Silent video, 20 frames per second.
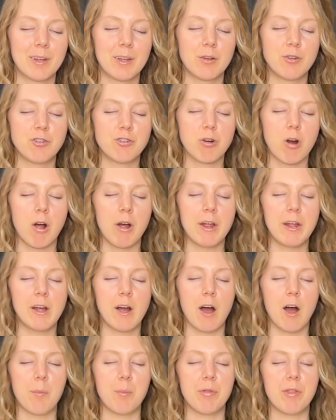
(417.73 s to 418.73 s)
drawing
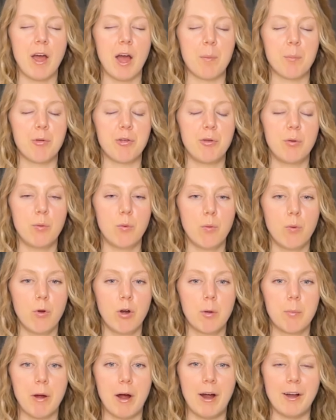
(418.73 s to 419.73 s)
up that
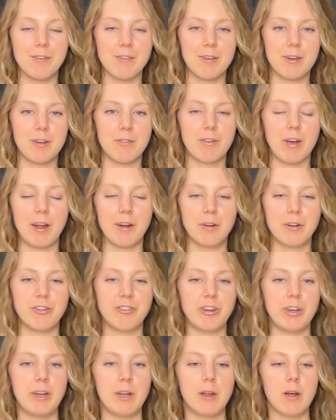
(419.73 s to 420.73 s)
pure positive
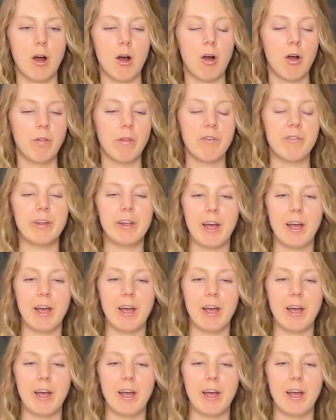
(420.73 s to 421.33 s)
energy, all loving